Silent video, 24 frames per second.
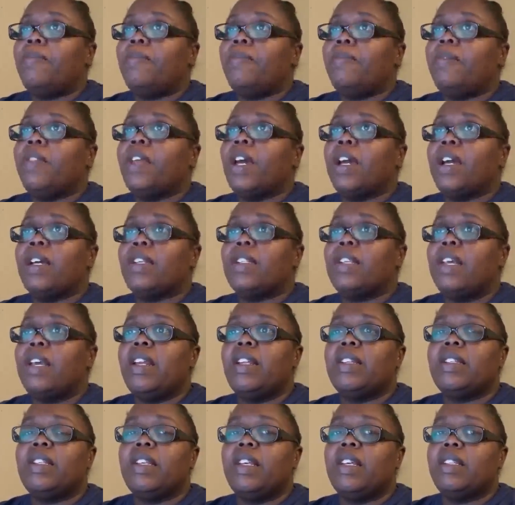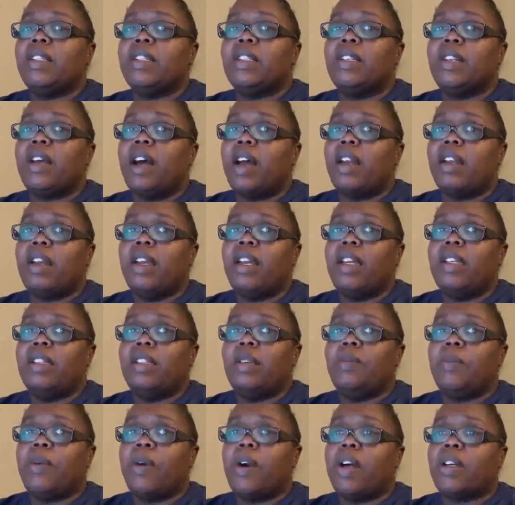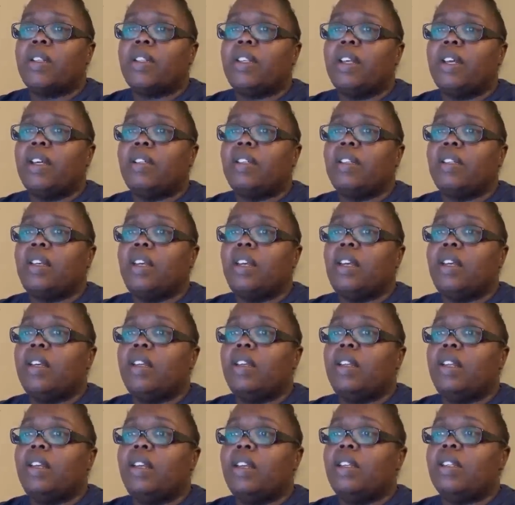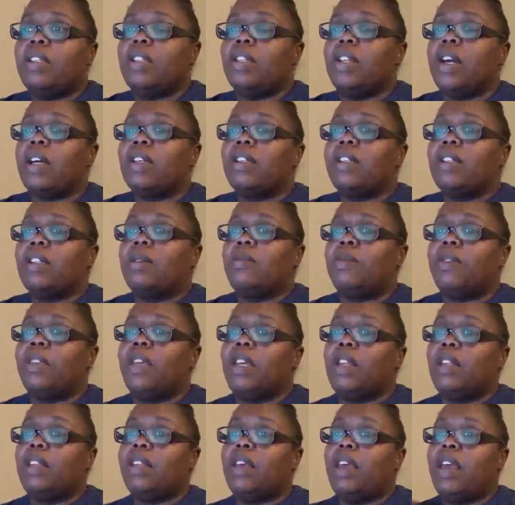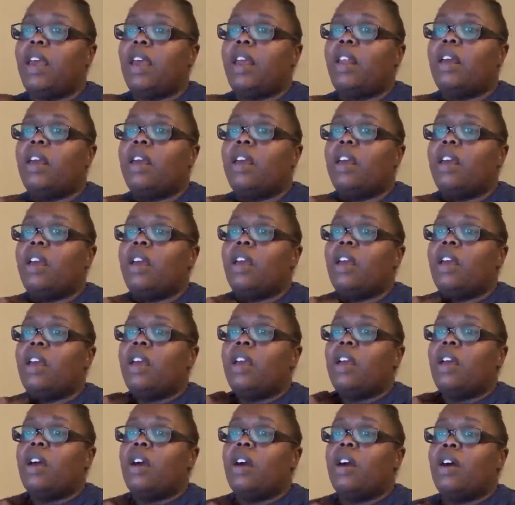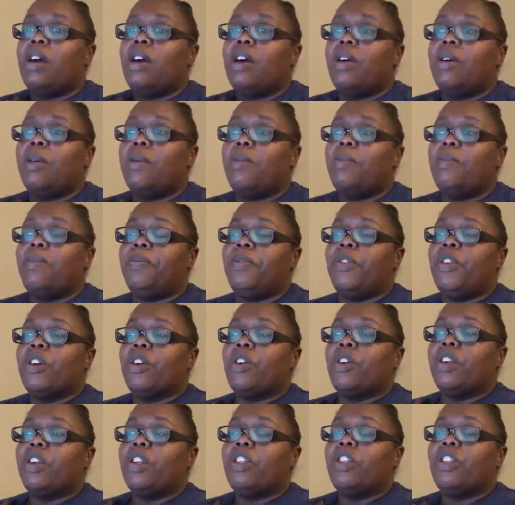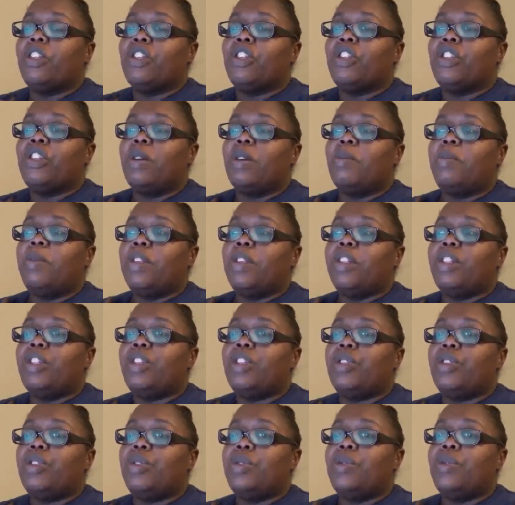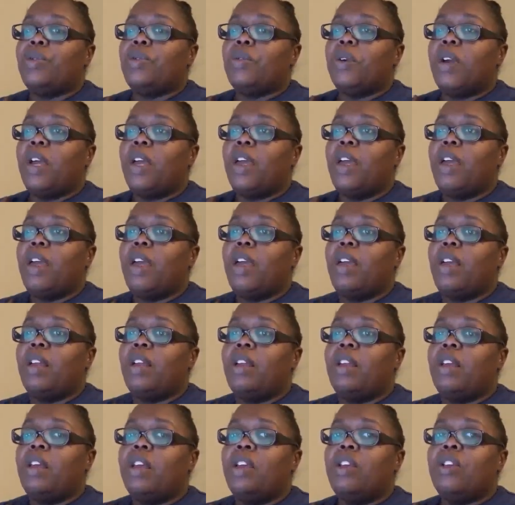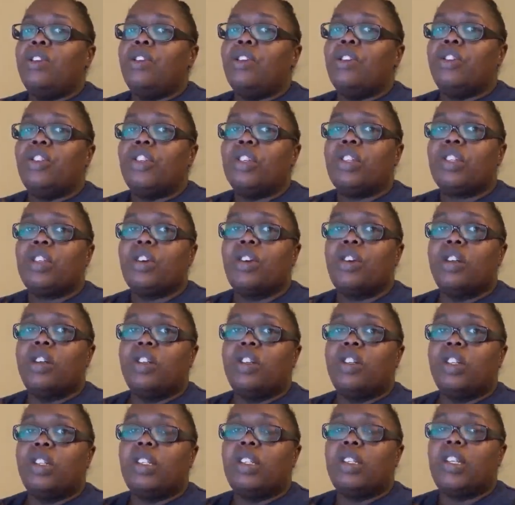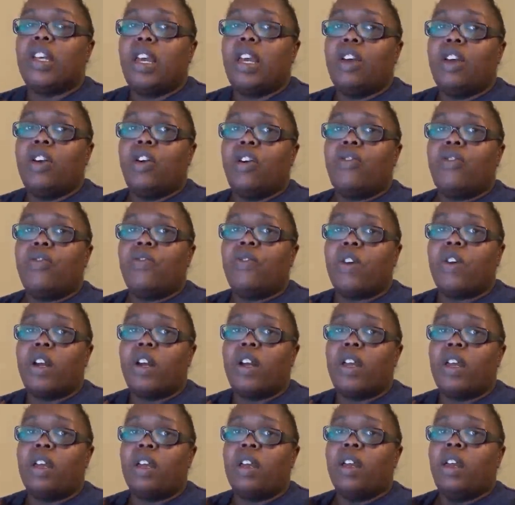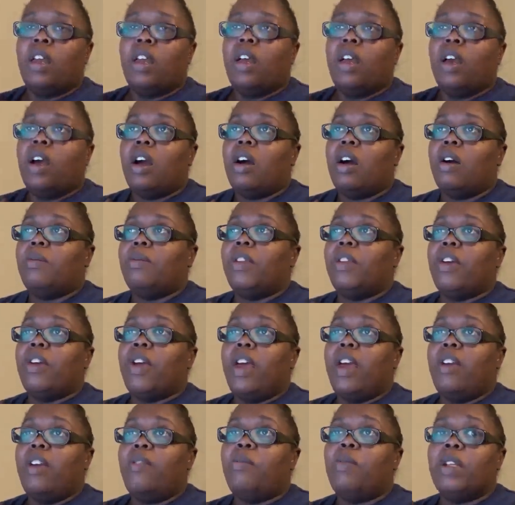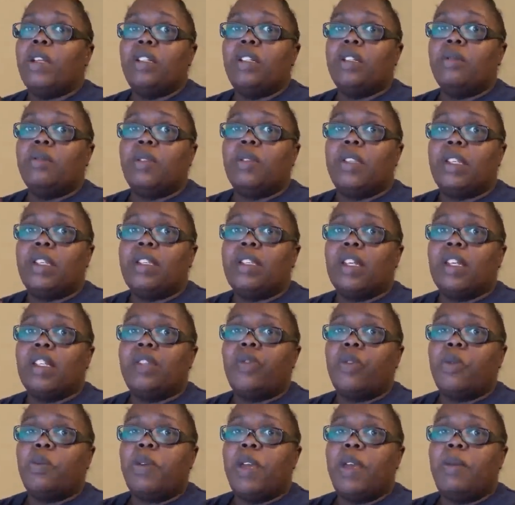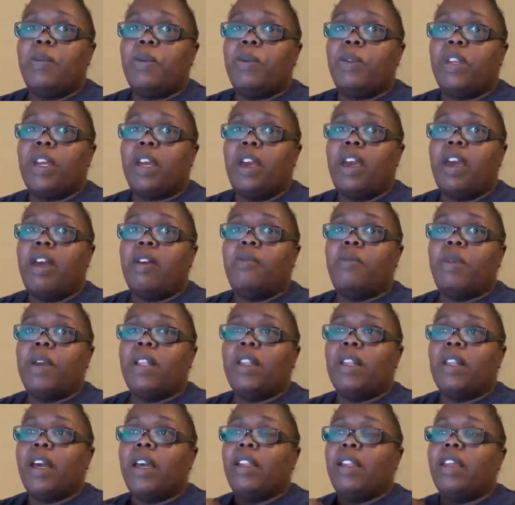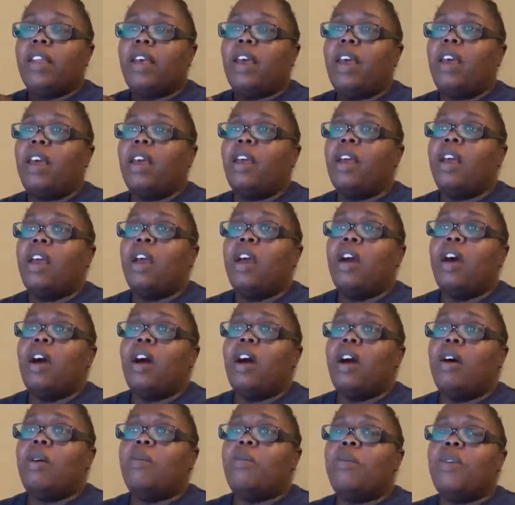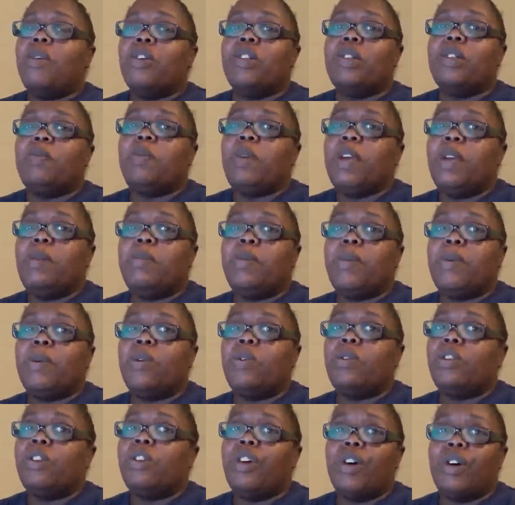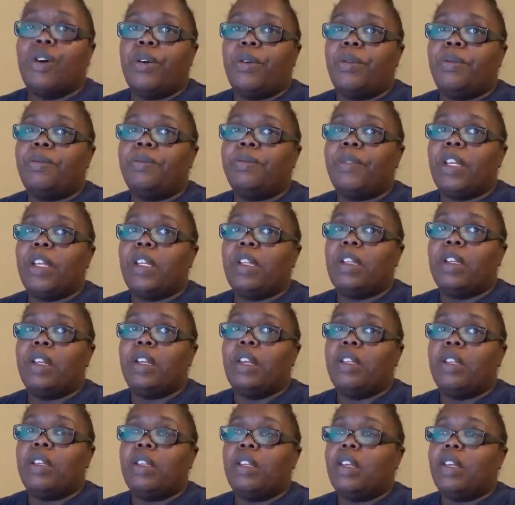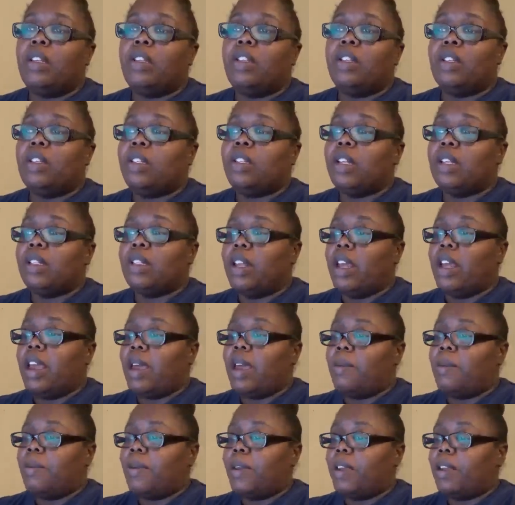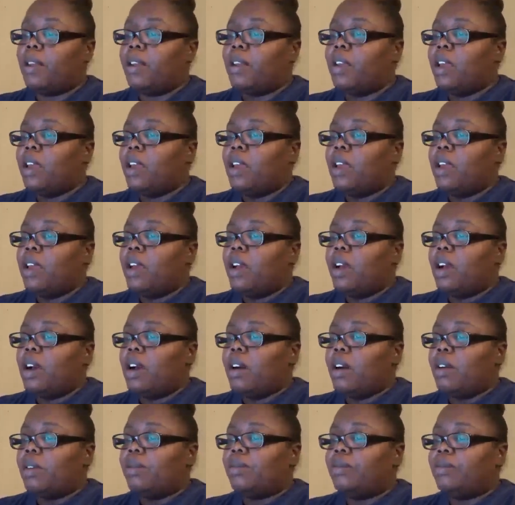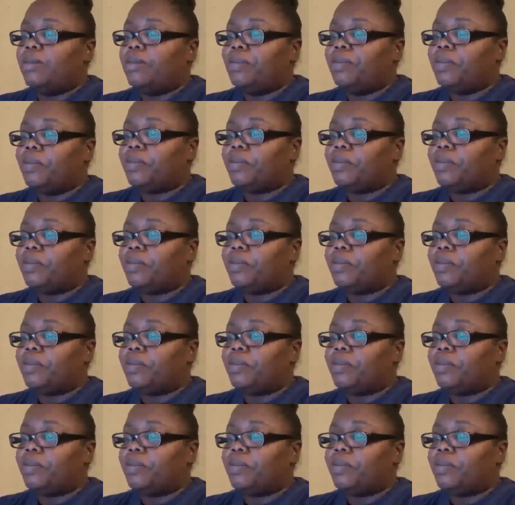like I said, it's not an easy process. It is not something that you're gonna just jump into and you're just gonna just take off running. There have been some successful people that have been like that. Most people, no, it just doesn't happen. Um,